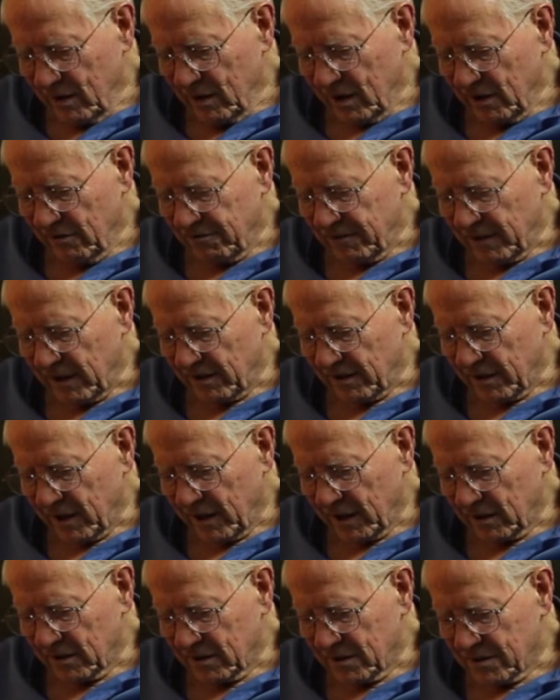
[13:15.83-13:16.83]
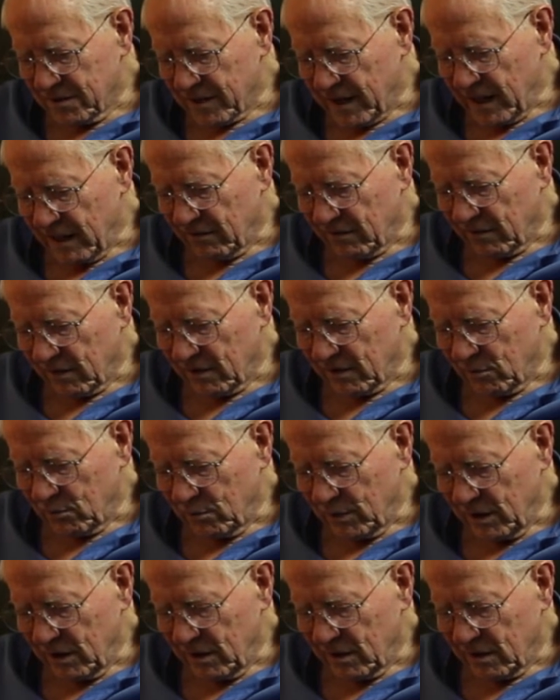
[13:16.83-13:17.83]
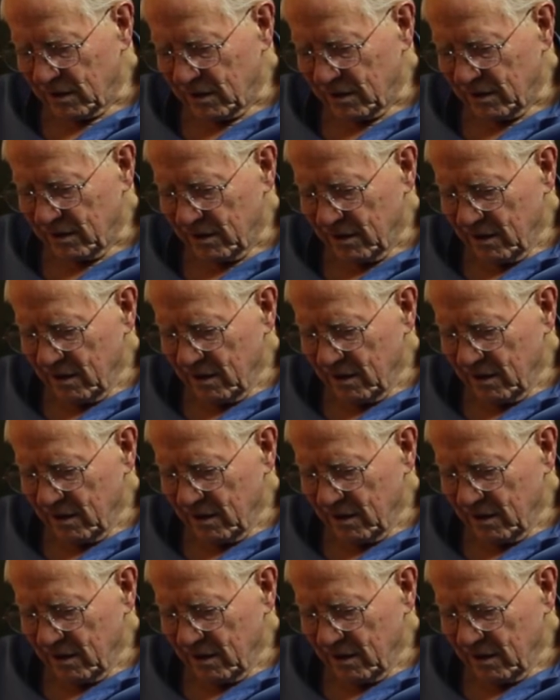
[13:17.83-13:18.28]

I found I could travel and be on